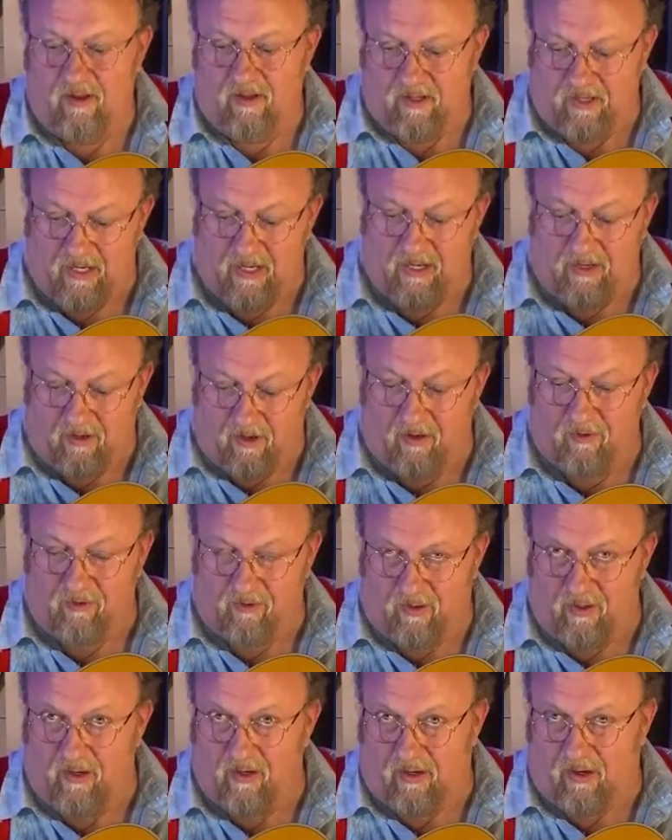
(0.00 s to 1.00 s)
And
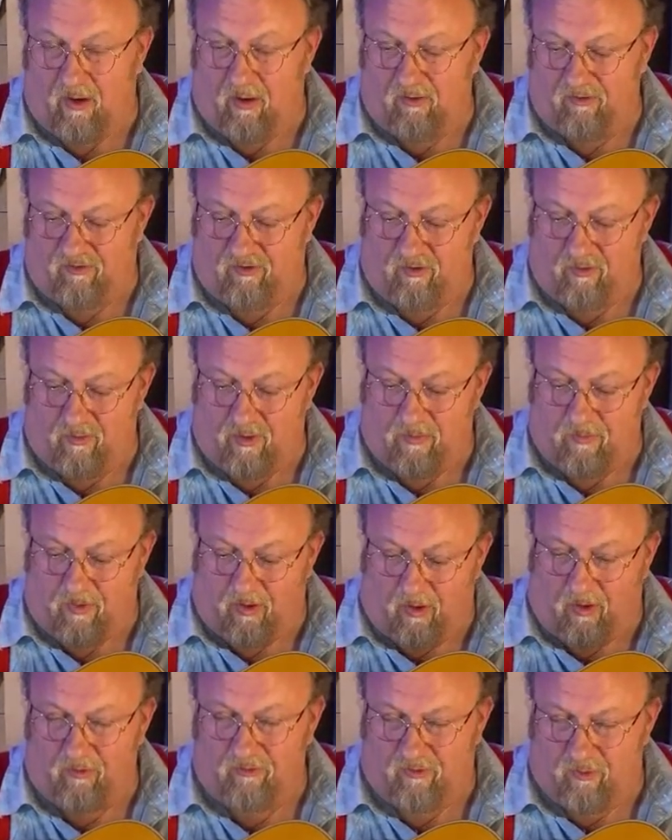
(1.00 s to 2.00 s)
other also, I'm
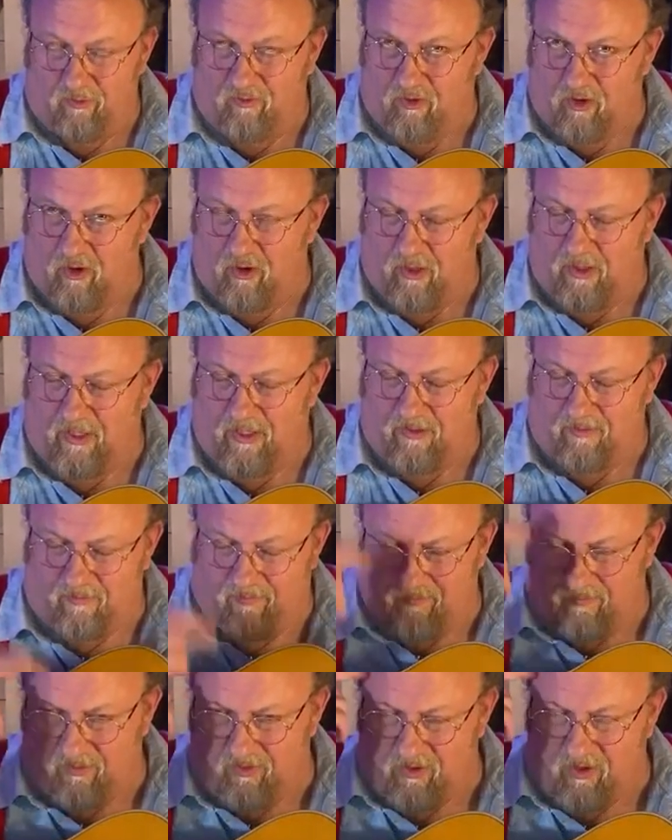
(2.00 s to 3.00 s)
also turning it
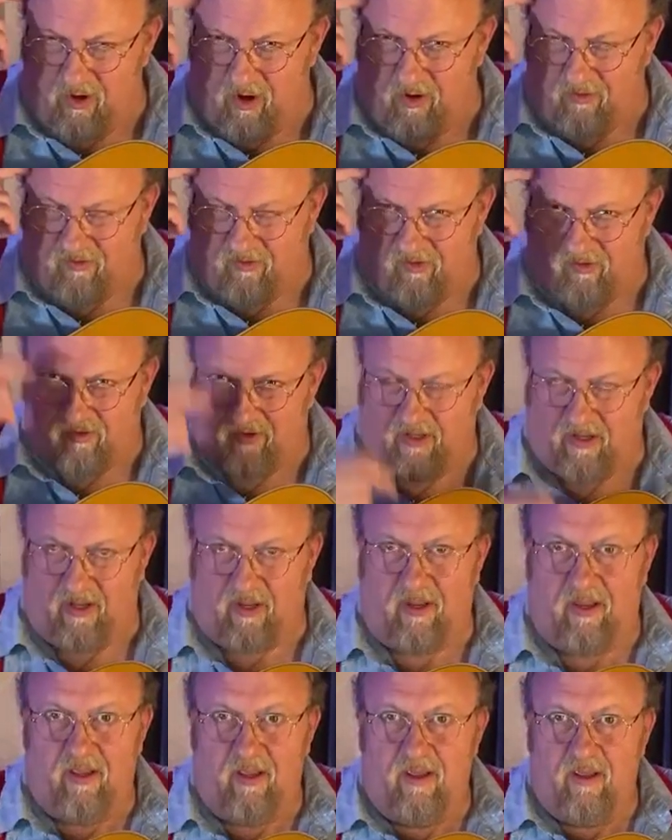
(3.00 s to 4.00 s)
consciously
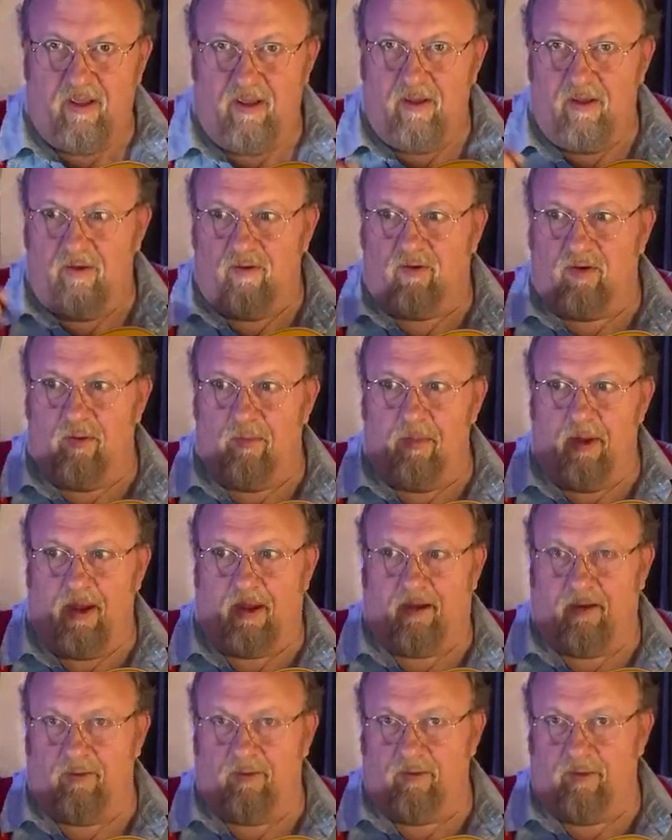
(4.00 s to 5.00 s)
to
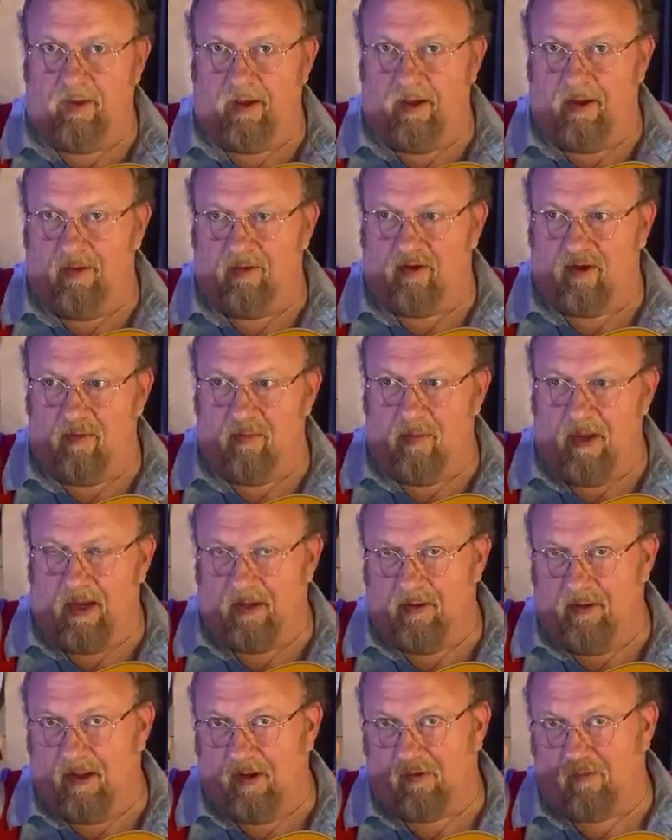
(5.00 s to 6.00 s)
make the to make
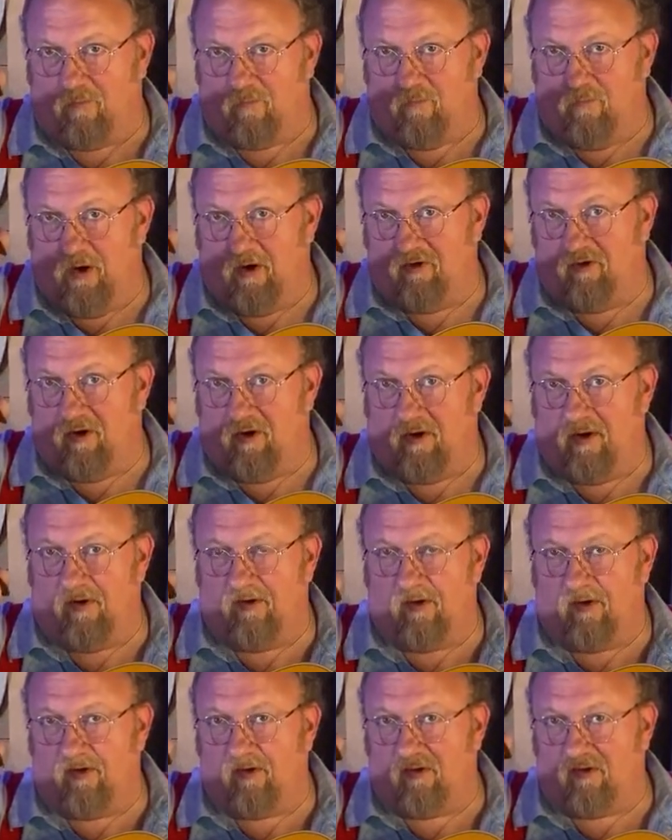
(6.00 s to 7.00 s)
less friction
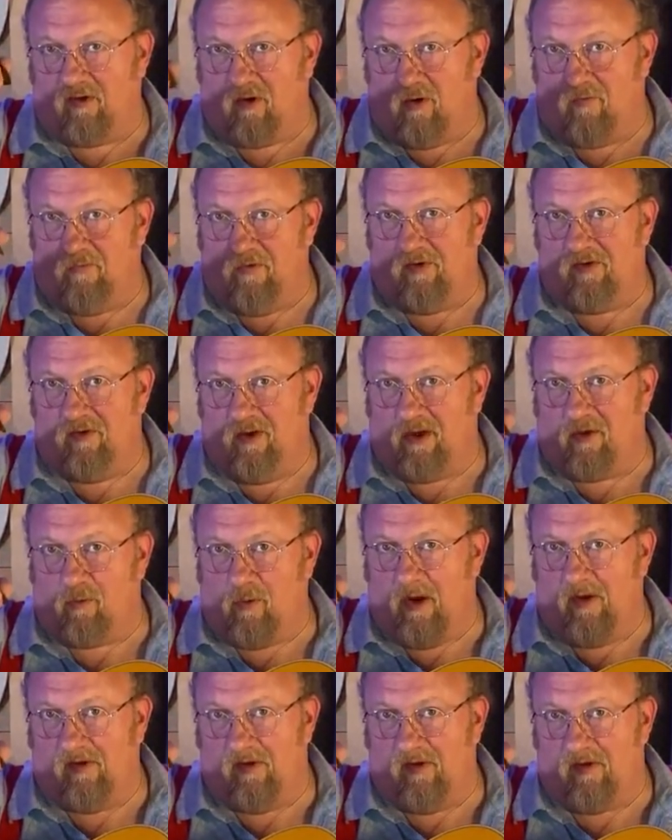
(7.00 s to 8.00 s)
because the surface
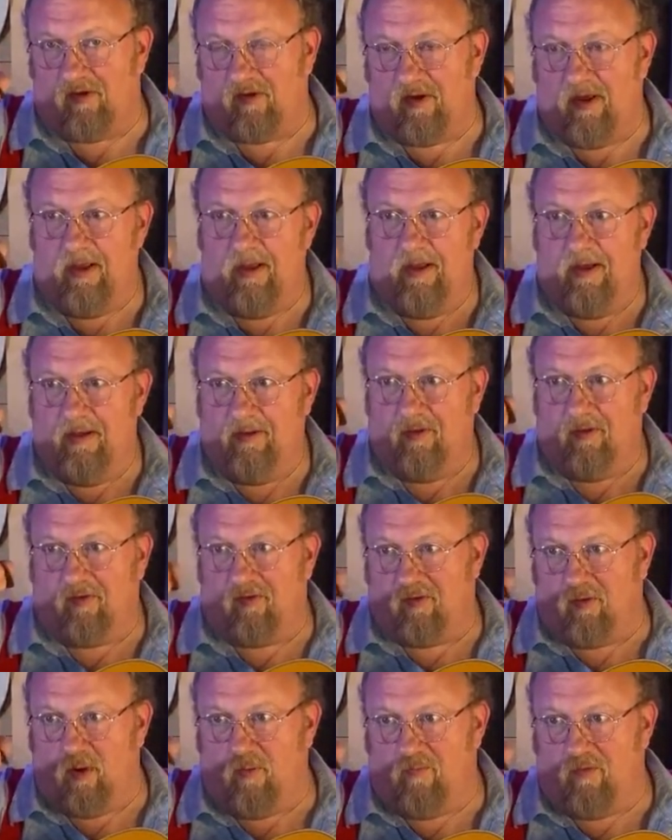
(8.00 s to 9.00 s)
decreases. The
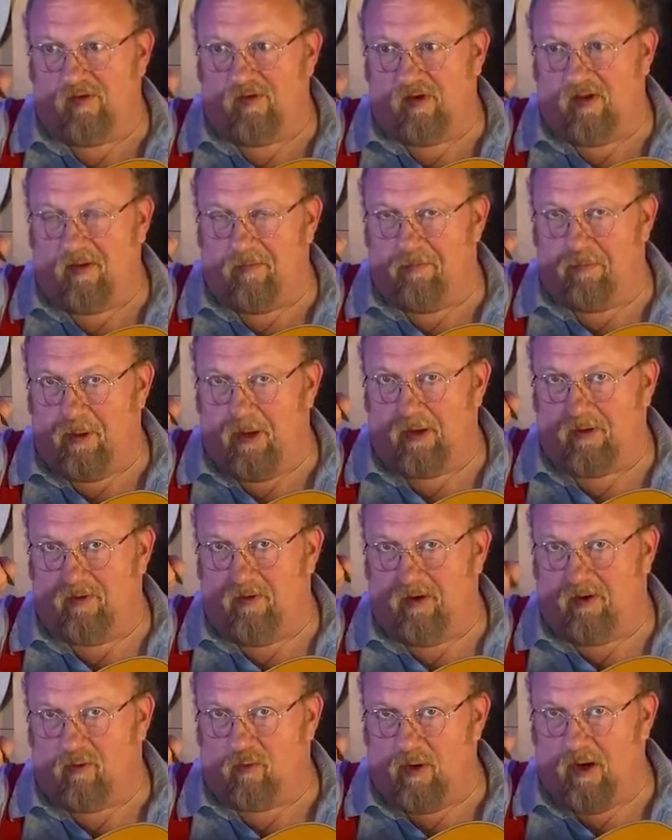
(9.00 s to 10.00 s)
surface of the pick
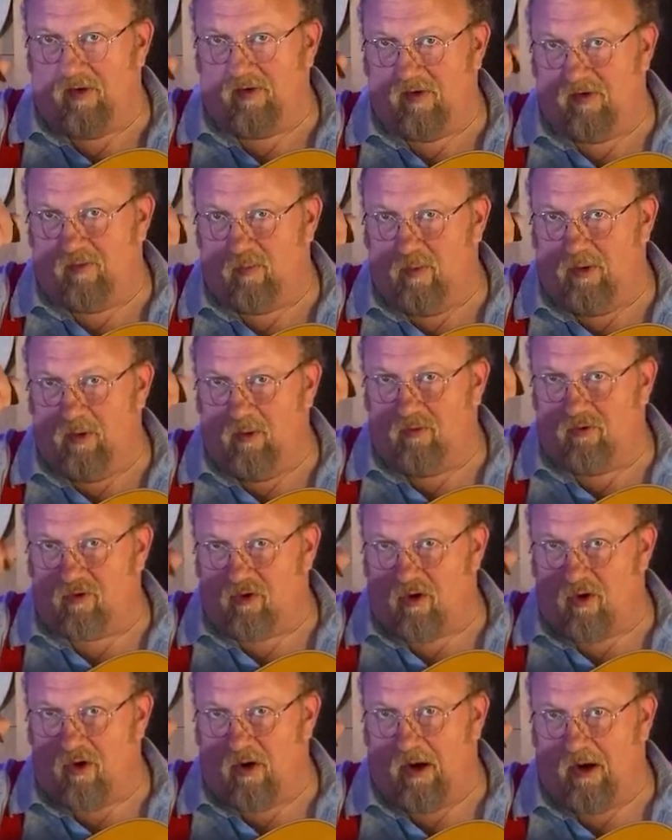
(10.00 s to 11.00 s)
decreases when you
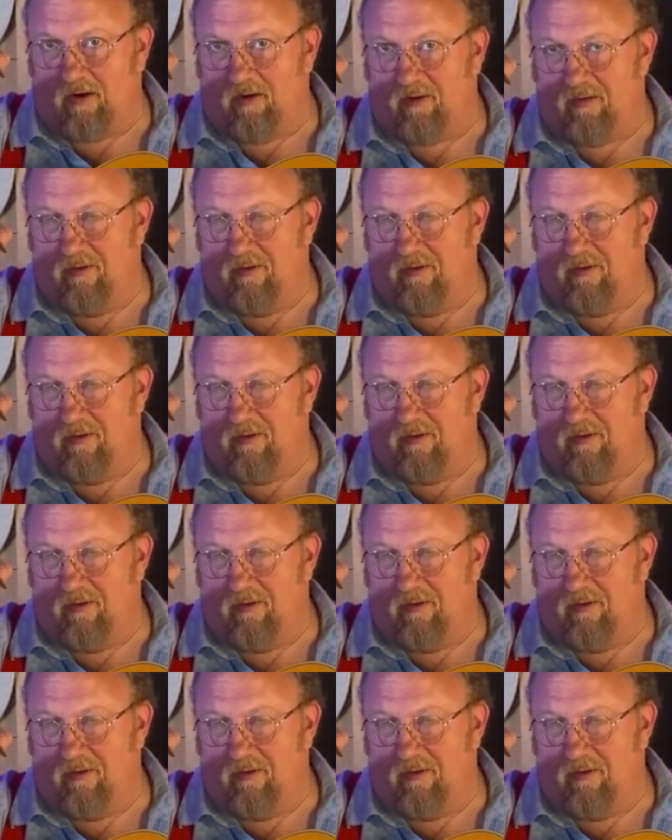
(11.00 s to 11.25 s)
turn it.